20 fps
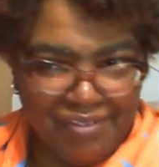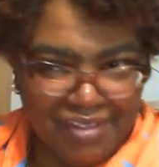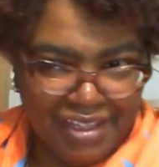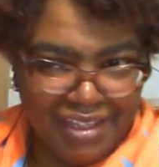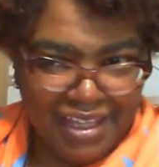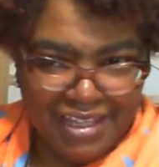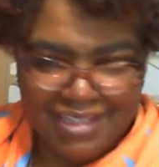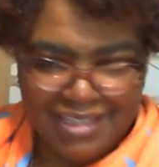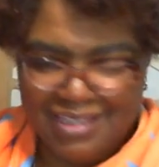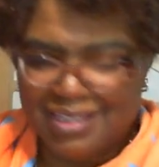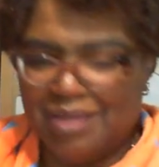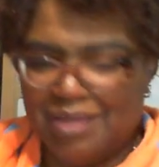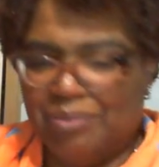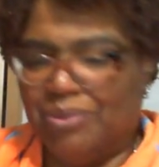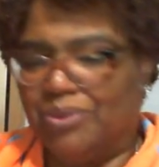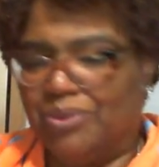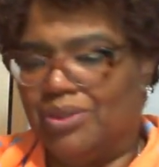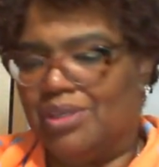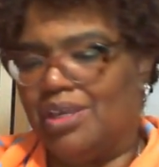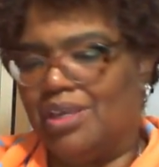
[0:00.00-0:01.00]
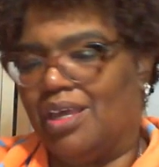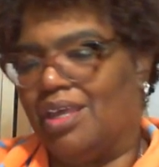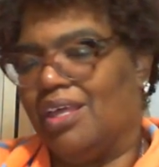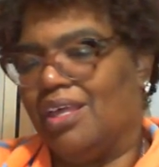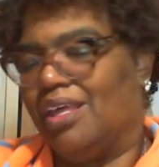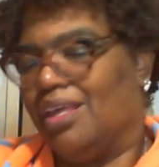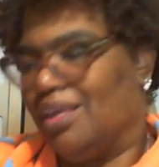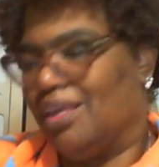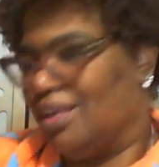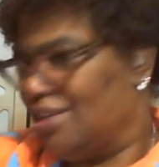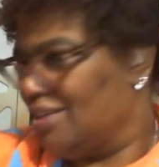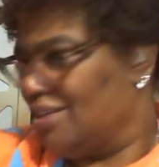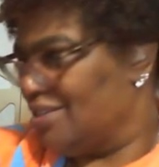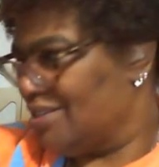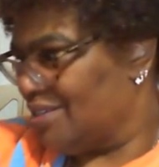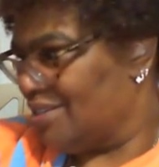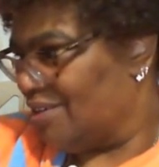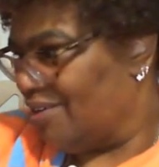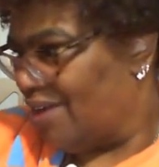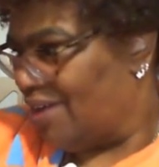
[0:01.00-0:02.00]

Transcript: the last step on yet. So